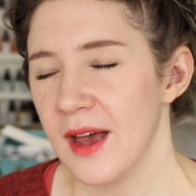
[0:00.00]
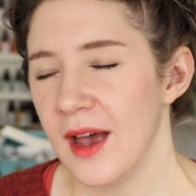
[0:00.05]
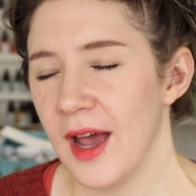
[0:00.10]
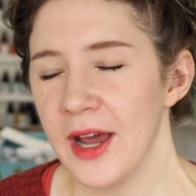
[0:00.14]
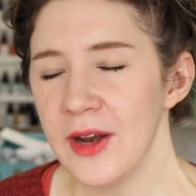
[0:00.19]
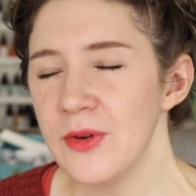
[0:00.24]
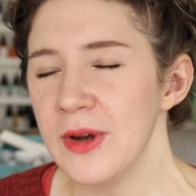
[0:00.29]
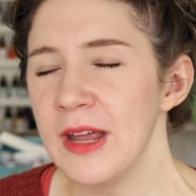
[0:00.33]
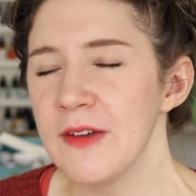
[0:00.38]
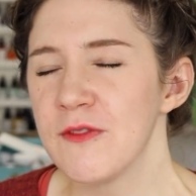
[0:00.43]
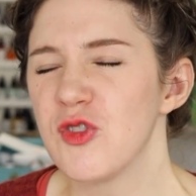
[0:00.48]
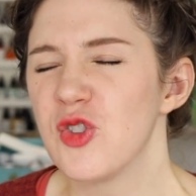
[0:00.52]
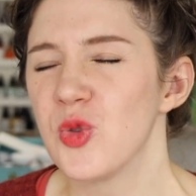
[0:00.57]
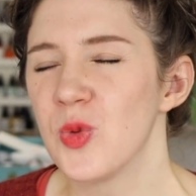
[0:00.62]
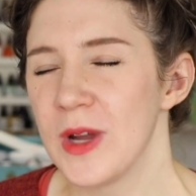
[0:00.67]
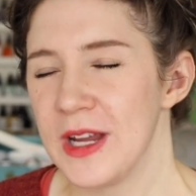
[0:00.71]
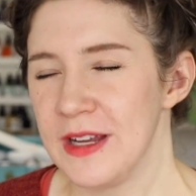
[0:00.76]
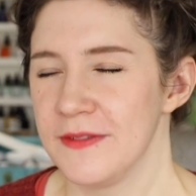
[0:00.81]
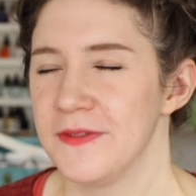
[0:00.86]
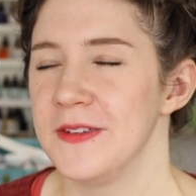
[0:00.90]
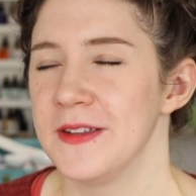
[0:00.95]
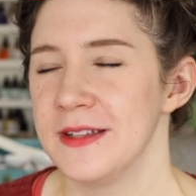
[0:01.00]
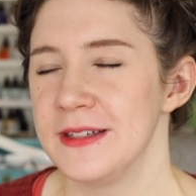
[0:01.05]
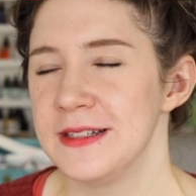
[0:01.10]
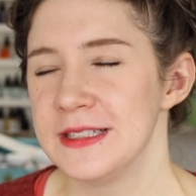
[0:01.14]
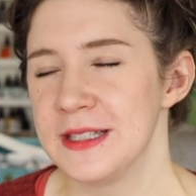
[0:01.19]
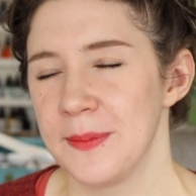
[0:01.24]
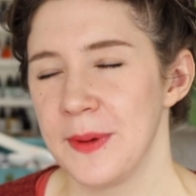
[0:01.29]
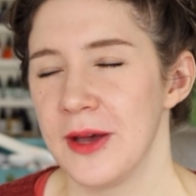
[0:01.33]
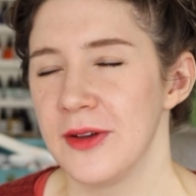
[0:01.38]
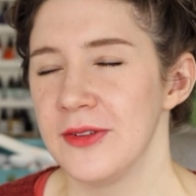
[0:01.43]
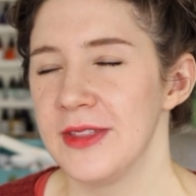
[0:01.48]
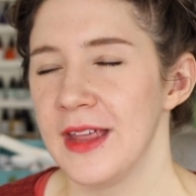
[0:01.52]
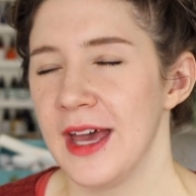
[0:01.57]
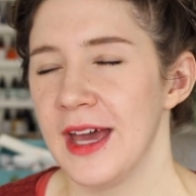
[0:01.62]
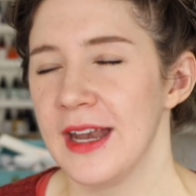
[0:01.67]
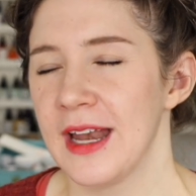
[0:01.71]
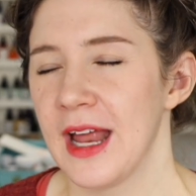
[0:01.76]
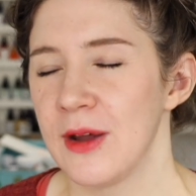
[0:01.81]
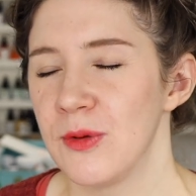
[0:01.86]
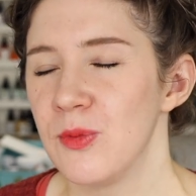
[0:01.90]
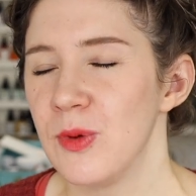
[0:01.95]
I don't have great feelings about
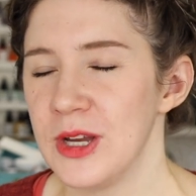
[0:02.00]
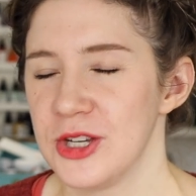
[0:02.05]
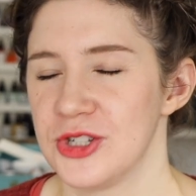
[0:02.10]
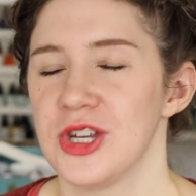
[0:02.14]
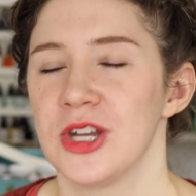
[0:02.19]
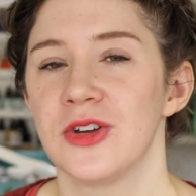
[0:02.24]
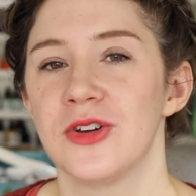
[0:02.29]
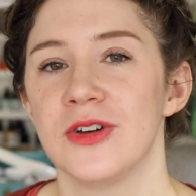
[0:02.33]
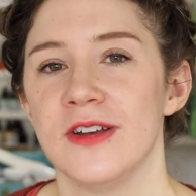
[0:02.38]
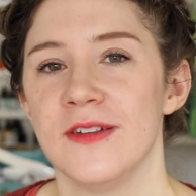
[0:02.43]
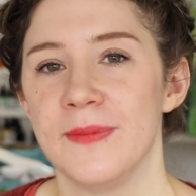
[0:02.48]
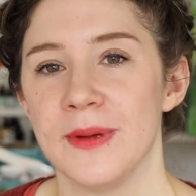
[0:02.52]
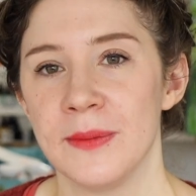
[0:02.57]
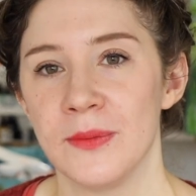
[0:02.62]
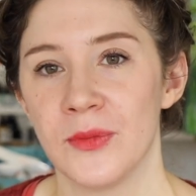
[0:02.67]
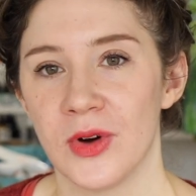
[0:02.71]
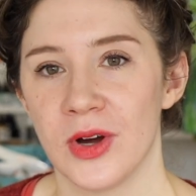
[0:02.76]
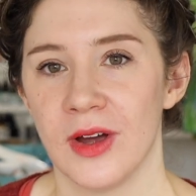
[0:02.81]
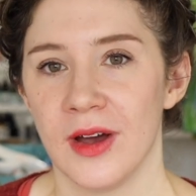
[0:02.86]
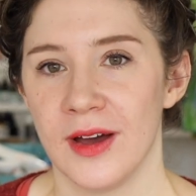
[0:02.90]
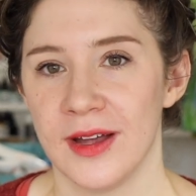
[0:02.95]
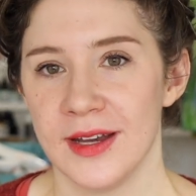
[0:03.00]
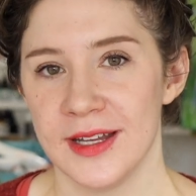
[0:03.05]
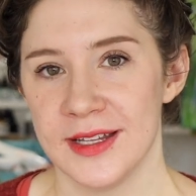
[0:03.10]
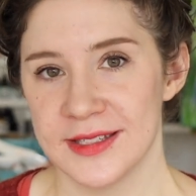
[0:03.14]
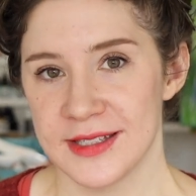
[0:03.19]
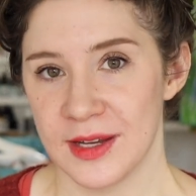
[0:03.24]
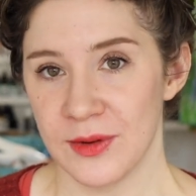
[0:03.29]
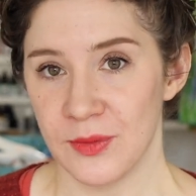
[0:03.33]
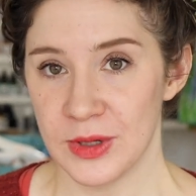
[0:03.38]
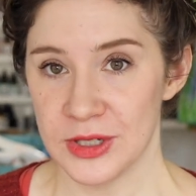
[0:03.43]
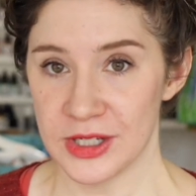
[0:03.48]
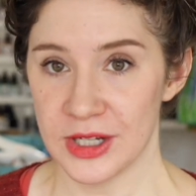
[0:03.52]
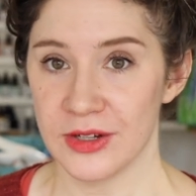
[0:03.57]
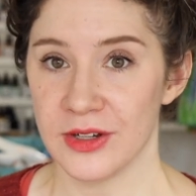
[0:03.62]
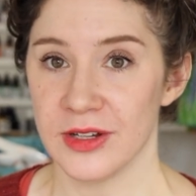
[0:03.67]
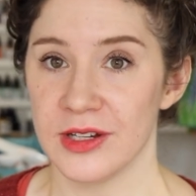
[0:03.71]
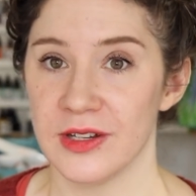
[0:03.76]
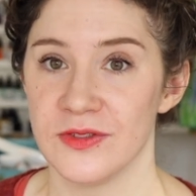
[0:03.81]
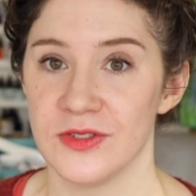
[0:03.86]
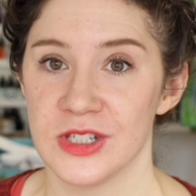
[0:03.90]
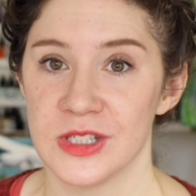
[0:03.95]
that. I wish I could have been more honest. I wish I
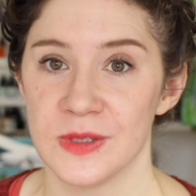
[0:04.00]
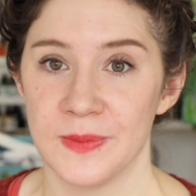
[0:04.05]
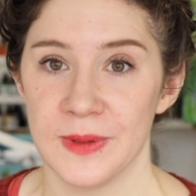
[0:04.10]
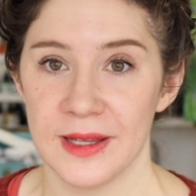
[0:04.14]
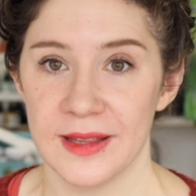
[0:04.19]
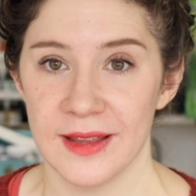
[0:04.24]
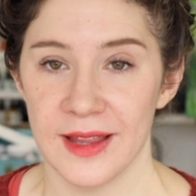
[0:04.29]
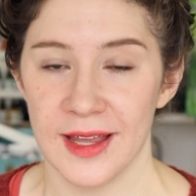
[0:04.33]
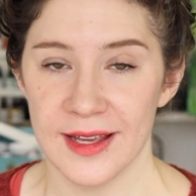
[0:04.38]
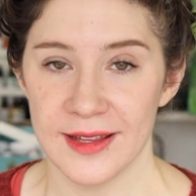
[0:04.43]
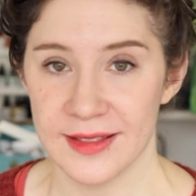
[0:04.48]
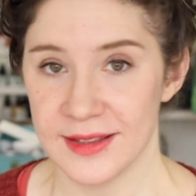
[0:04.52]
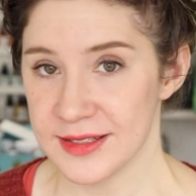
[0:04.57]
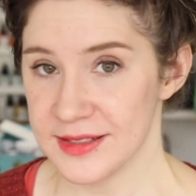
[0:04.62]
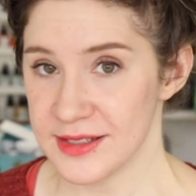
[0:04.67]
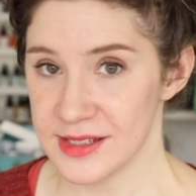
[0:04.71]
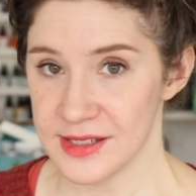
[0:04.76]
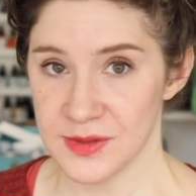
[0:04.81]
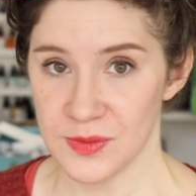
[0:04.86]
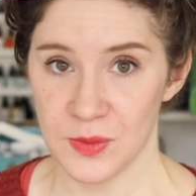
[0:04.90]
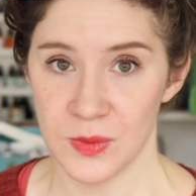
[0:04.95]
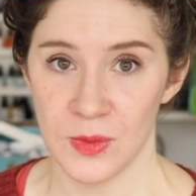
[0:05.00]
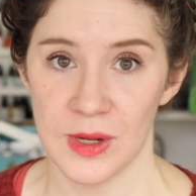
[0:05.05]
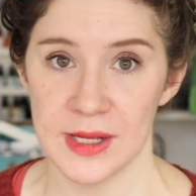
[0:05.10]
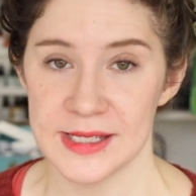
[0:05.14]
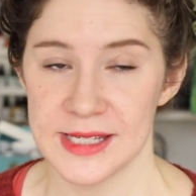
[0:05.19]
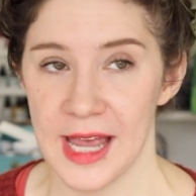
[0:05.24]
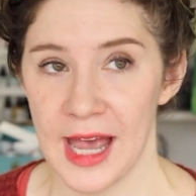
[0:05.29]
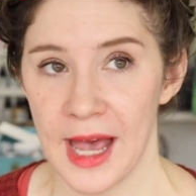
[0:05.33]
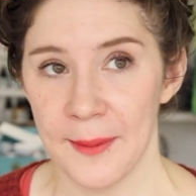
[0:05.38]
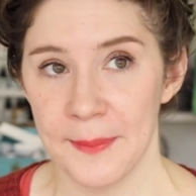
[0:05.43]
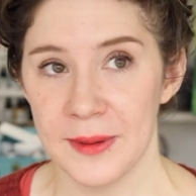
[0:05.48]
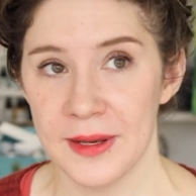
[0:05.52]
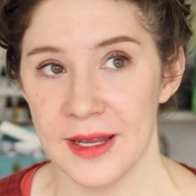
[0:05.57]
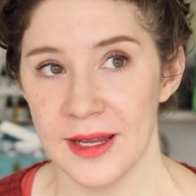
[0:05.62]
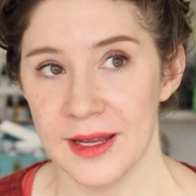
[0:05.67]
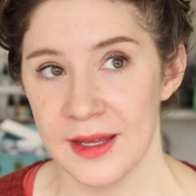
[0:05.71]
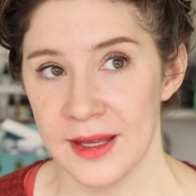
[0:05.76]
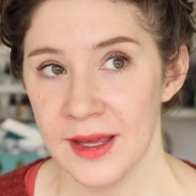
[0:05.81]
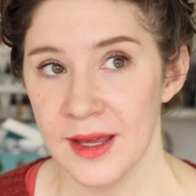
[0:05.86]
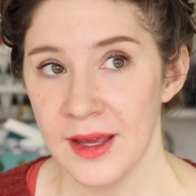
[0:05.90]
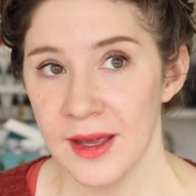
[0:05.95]
could have just been like, this is what's
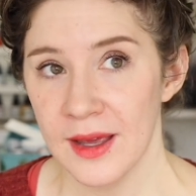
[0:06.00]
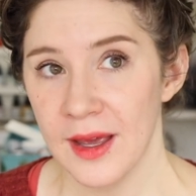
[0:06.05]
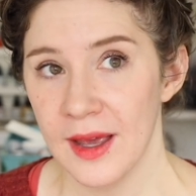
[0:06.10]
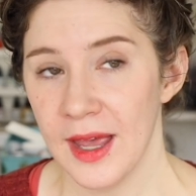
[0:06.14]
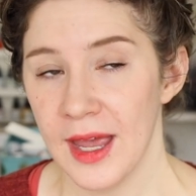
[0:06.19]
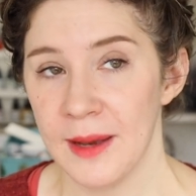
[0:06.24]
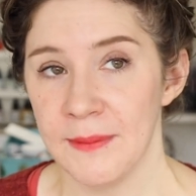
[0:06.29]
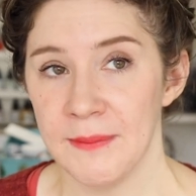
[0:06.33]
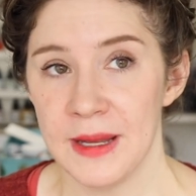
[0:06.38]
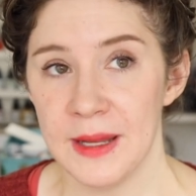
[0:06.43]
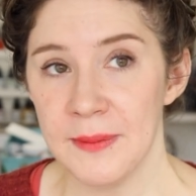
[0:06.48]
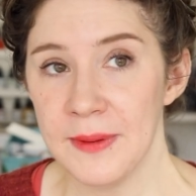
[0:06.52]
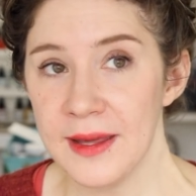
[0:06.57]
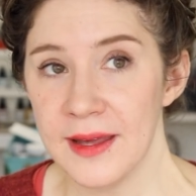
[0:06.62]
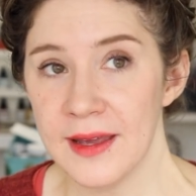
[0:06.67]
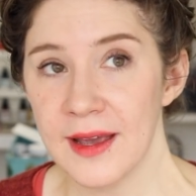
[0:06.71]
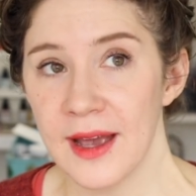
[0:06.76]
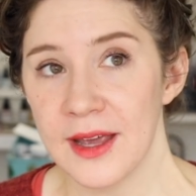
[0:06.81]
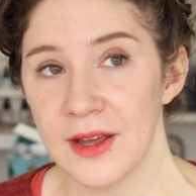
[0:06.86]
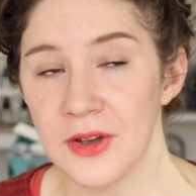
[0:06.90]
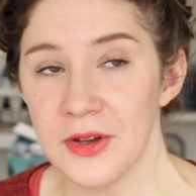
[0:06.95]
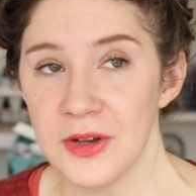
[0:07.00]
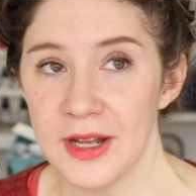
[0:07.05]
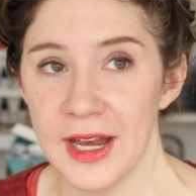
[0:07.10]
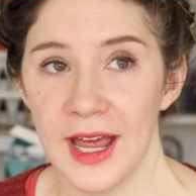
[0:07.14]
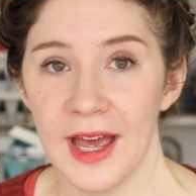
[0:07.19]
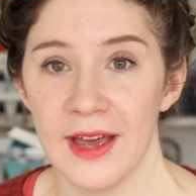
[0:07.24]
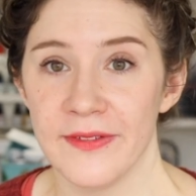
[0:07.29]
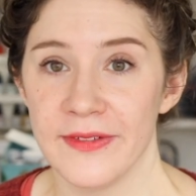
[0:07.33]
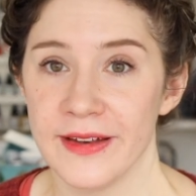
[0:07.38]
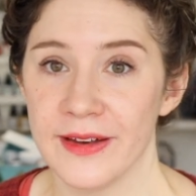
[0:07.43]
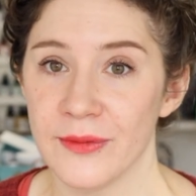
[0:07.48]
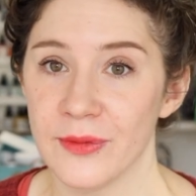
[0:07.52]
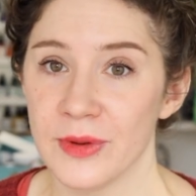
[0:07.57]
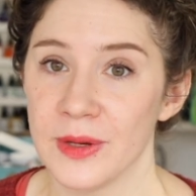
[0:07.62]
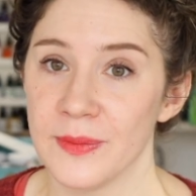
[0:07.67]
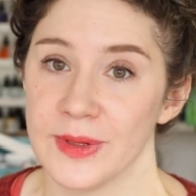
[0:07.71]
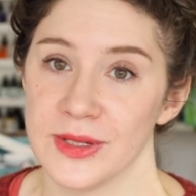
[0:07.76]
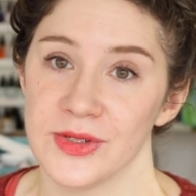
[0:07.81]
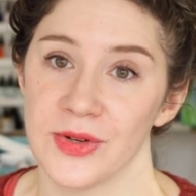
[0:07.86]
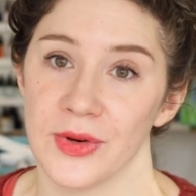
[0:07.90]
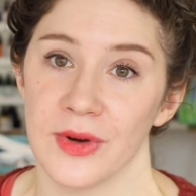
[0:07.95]
happening. And maybe I could have, and it would have
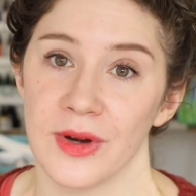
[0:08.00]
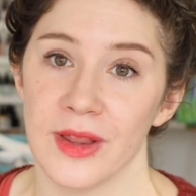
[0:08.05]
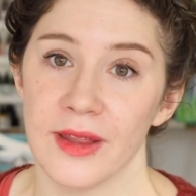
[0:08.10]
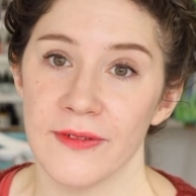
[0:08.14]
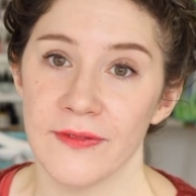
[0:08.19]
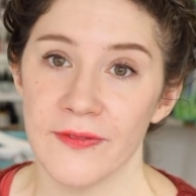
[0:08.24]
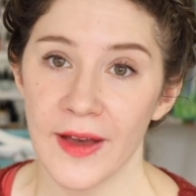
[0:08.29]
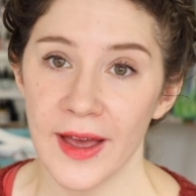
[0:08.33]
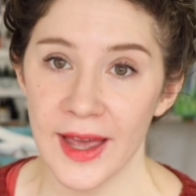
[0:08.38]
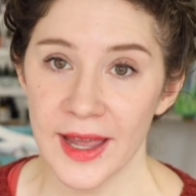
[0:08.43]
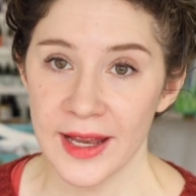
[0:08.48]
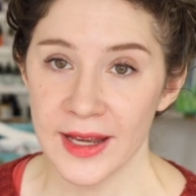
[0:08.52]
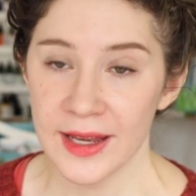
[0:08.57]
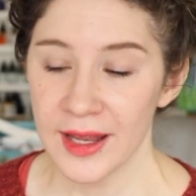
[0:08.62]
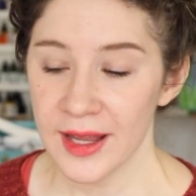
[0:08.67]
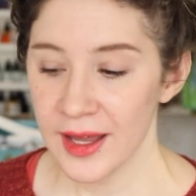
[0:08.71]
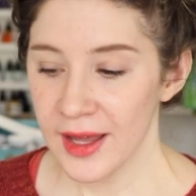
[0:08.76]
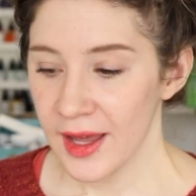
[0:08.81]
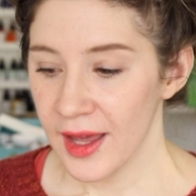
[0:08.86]
been totally fine.